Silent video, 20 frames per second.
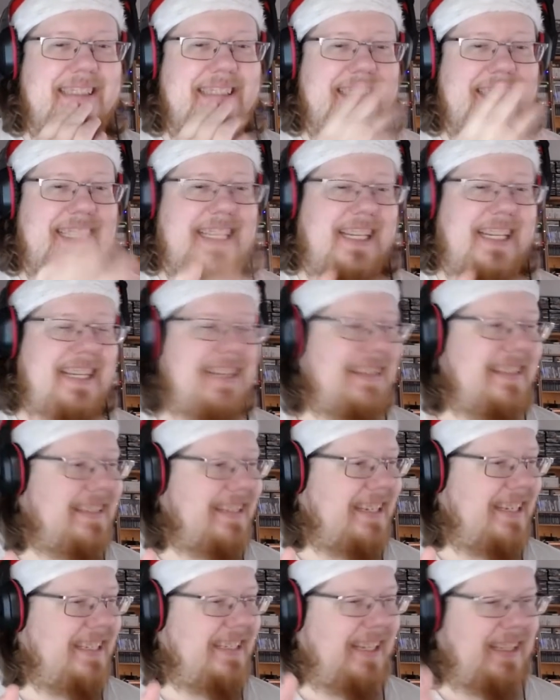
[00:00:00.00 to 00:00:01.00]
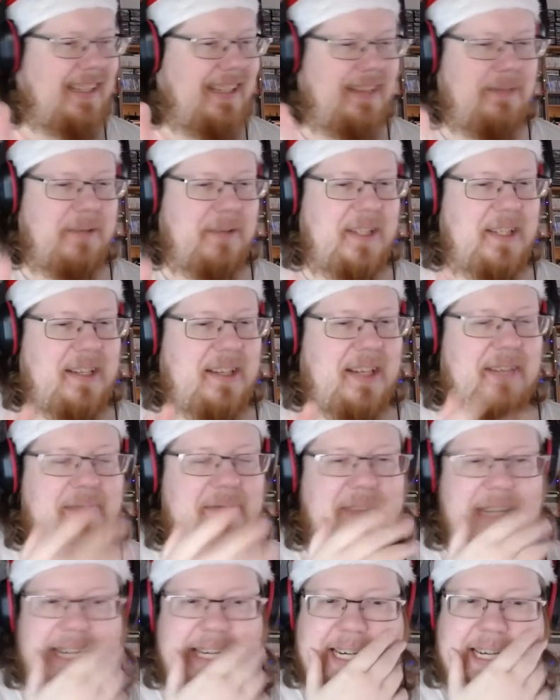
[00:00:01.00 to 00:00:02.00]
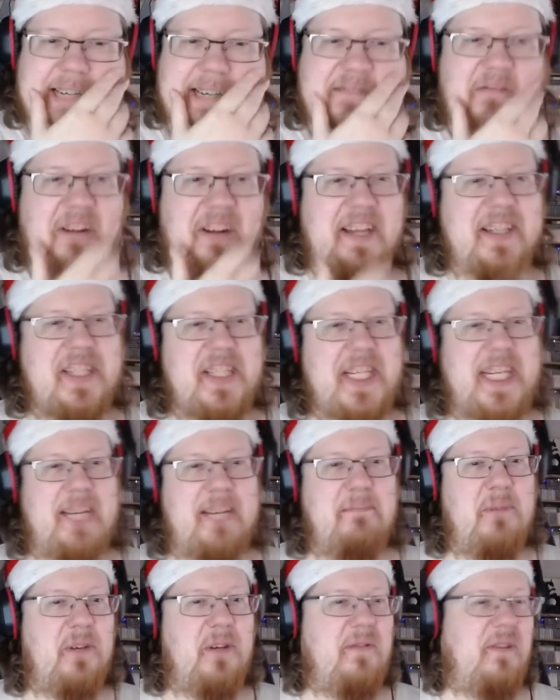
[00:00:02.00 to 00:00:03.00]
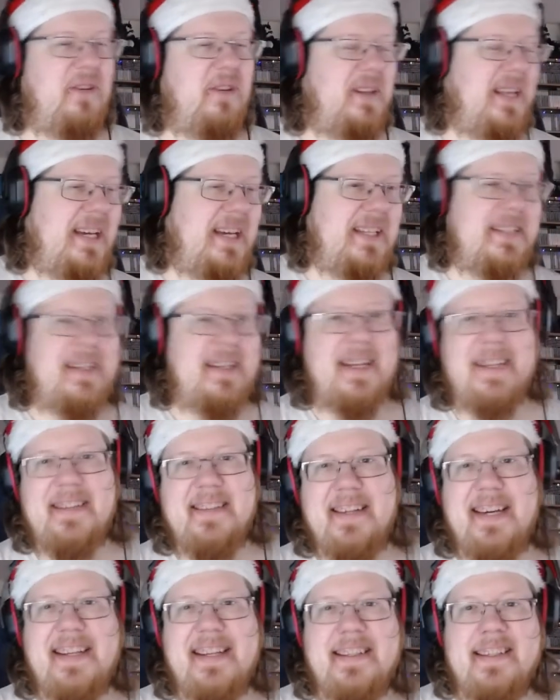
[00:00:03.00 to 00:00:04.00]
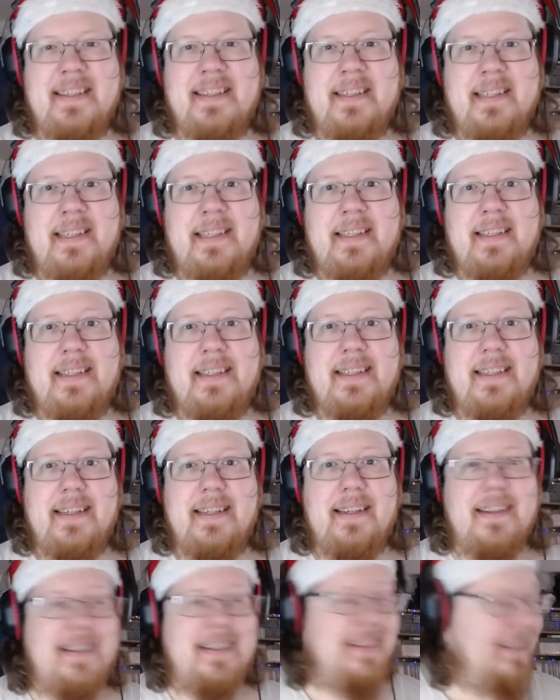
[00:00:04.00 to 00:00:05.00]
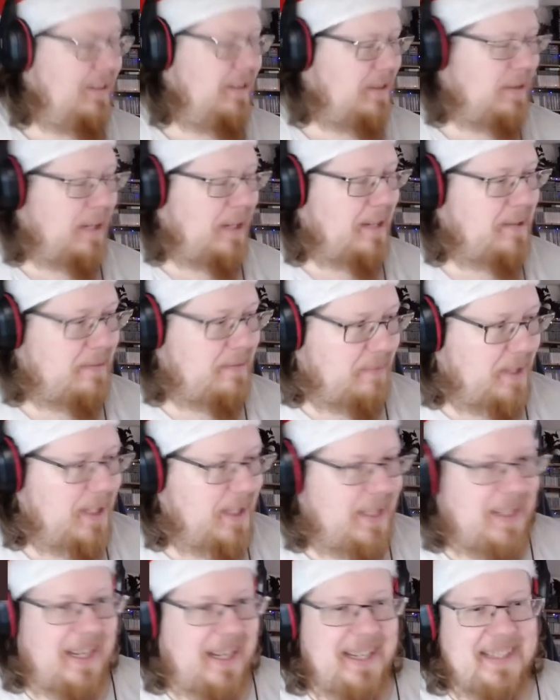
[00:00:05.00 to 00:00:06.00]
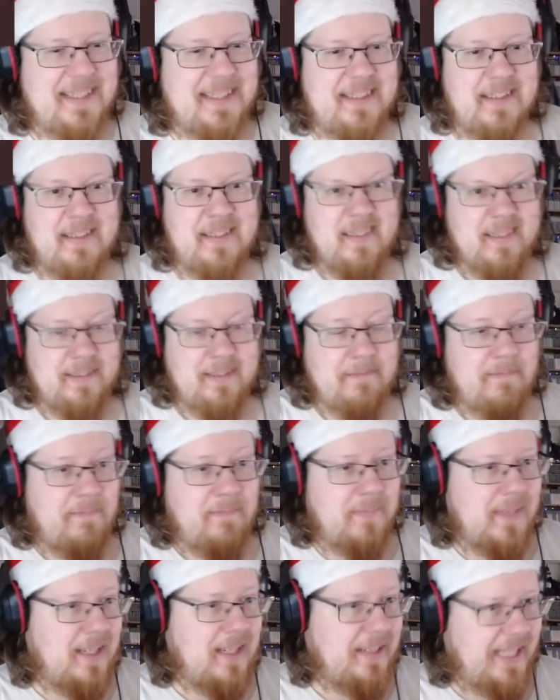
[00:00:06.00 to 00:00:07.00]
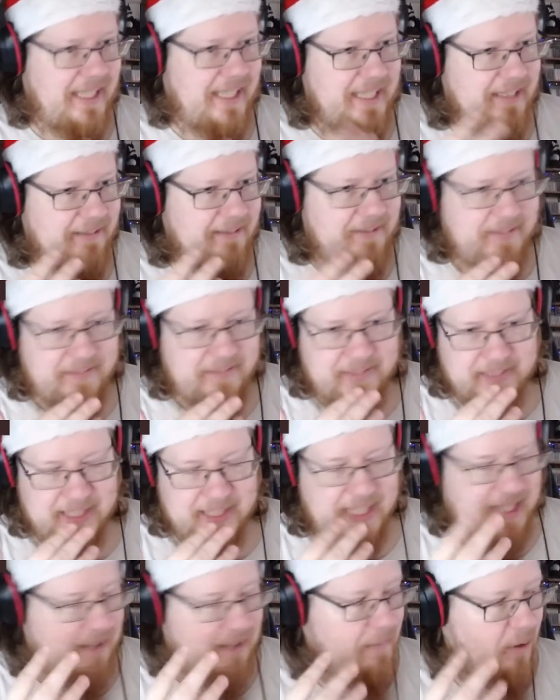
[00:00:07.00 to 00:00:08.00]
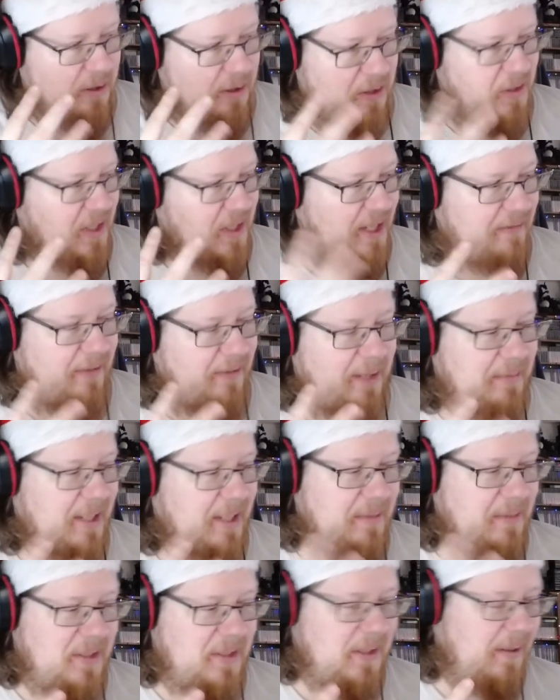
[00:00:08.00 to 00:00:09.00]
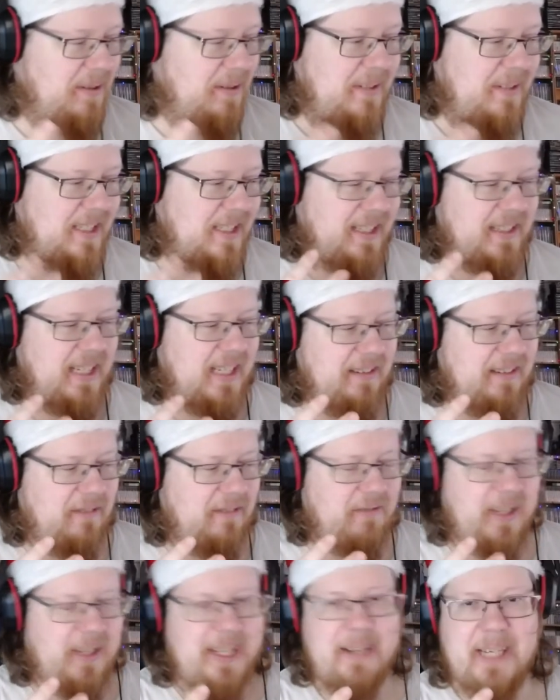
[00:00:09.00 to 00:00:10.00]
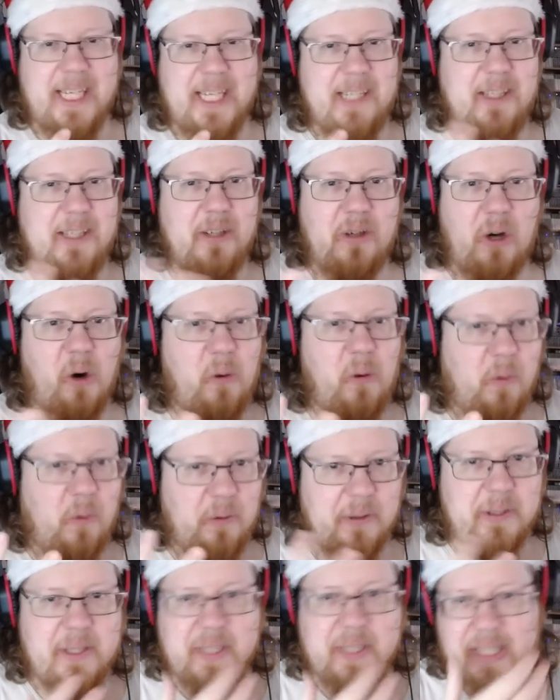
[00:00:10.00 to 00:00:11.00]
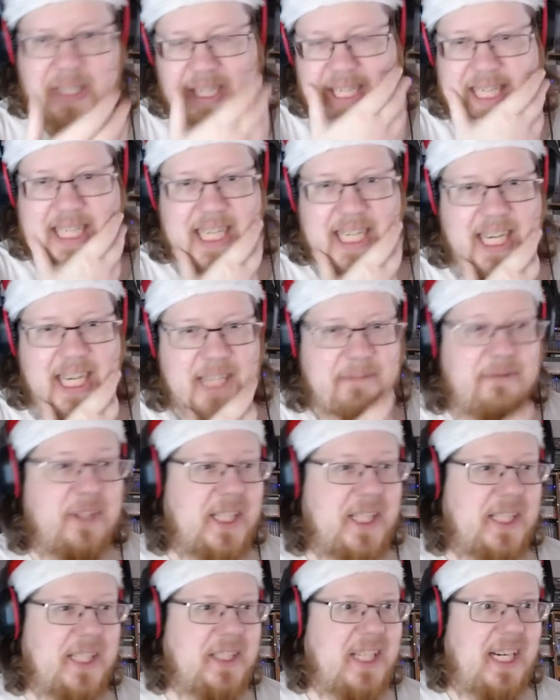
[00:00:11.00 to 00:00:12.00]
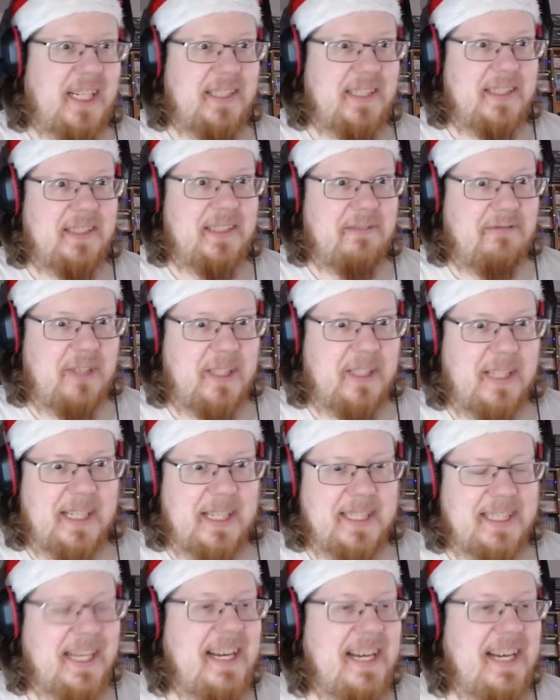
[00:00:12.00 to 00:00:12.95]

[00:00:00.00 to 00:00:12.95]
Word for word: Can I just say that I really love the way she can move her legs like that? It looks yes, really nice. Oh god, and, and I'm also sniffing up terrible sorrow that I think I'm getting a cold. I'm fucking dying. I feel like.